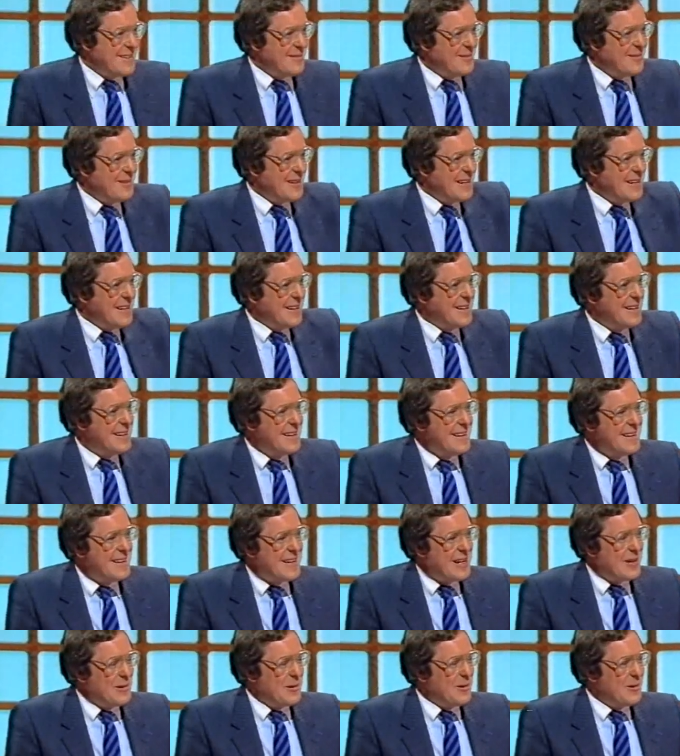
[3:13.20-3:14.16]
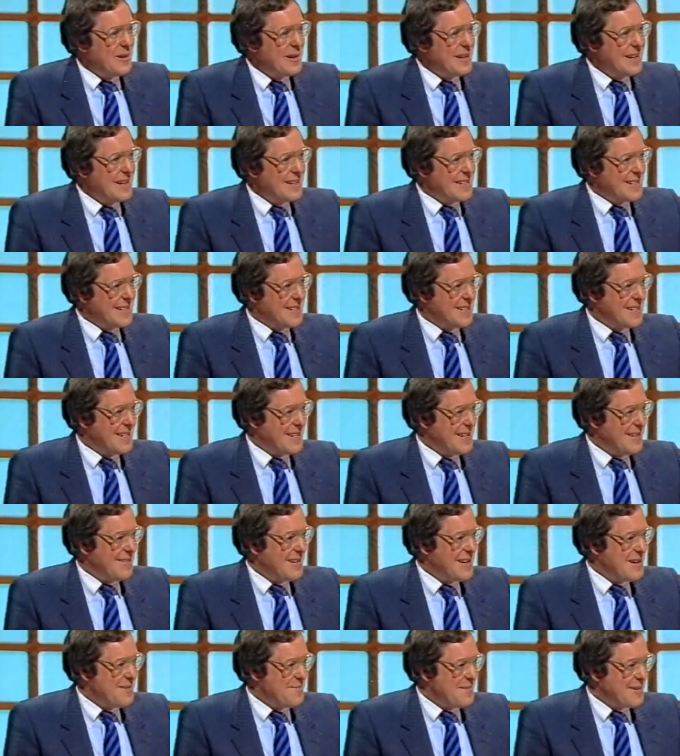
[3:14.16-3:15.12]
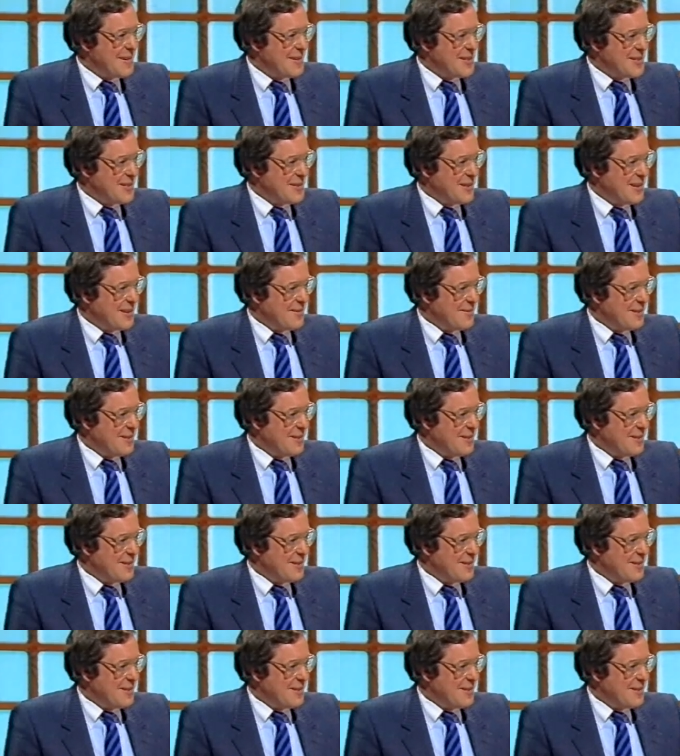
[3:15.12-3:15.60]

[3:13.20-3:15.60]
you really are a reluctant hero because you